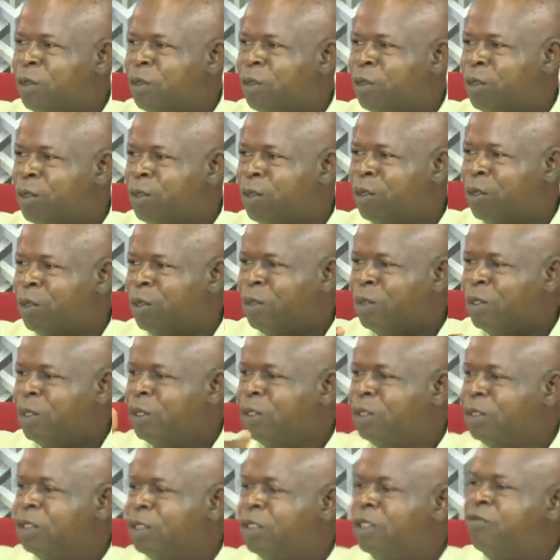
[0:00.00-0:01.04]
the
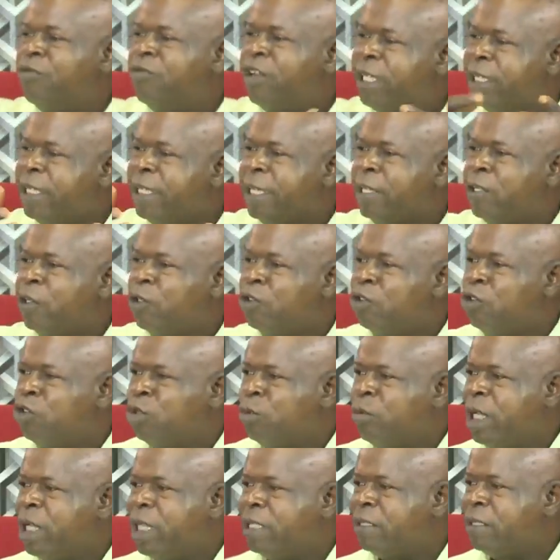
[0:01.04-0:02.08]
final consumers, it
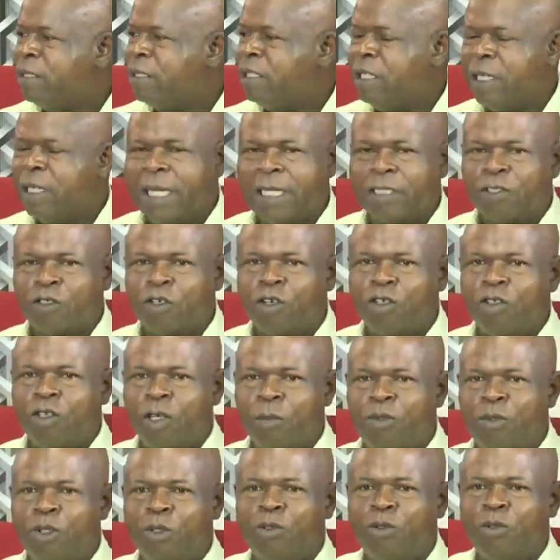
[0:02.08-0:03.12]
has gone up to
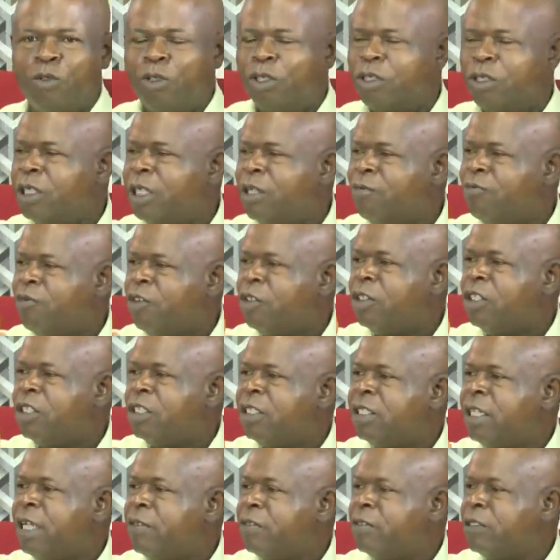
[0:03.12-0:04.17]
240
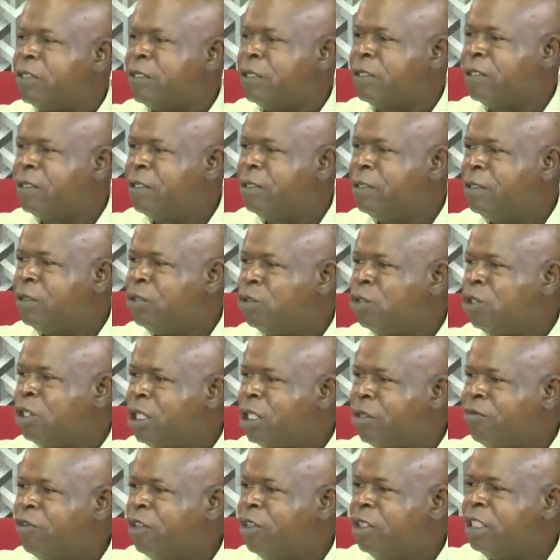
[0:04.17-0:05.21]

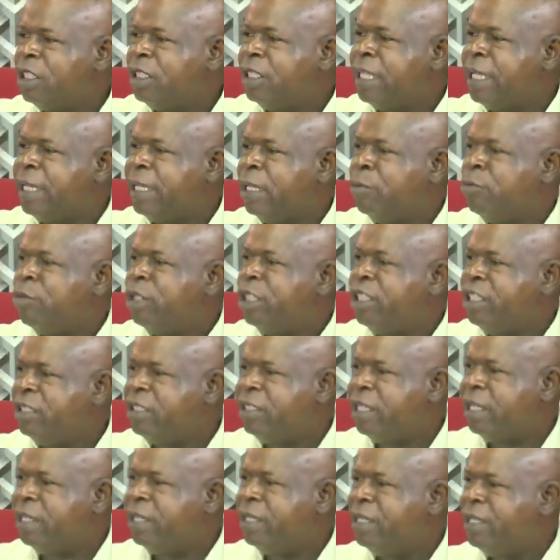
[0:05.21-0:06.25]
naira per liter.
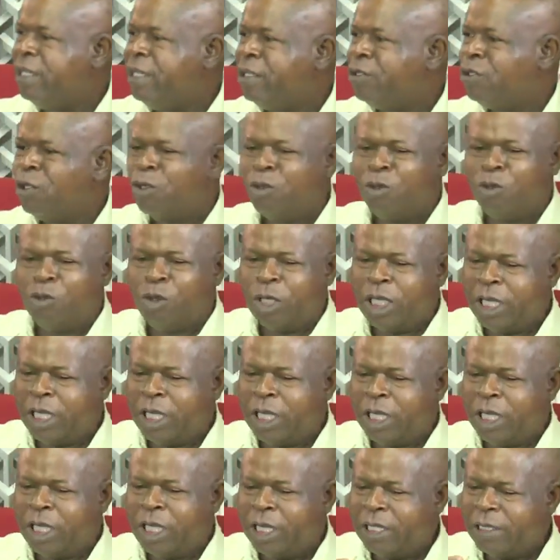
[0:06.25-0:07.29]
So where is this thing
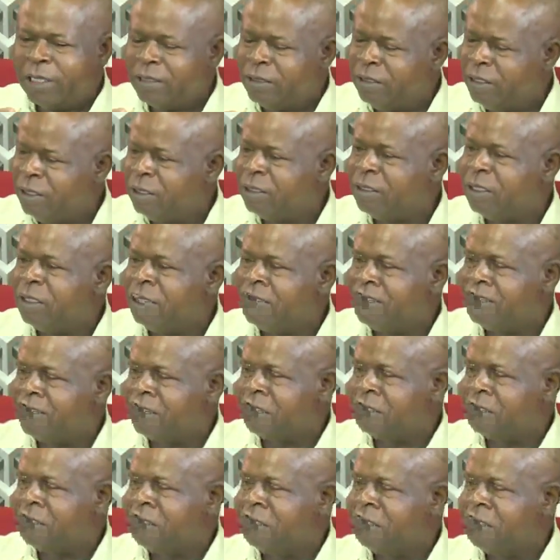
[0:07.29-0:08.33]
from?
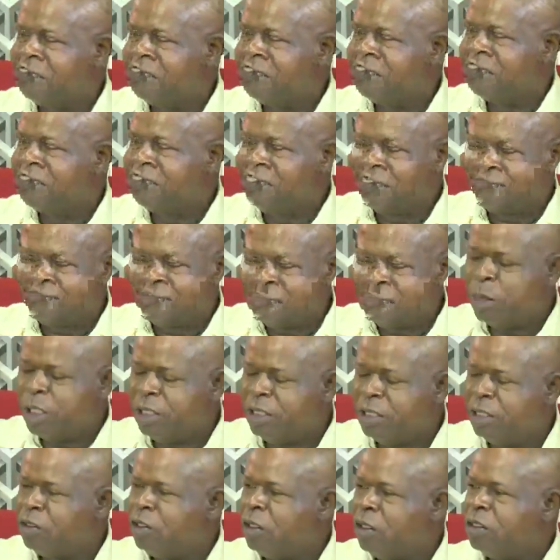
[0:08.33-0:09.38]
Government is not
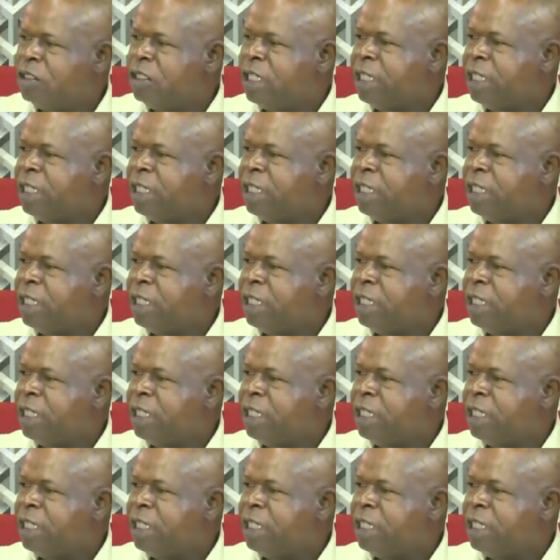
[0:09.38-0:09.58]
checking anybody.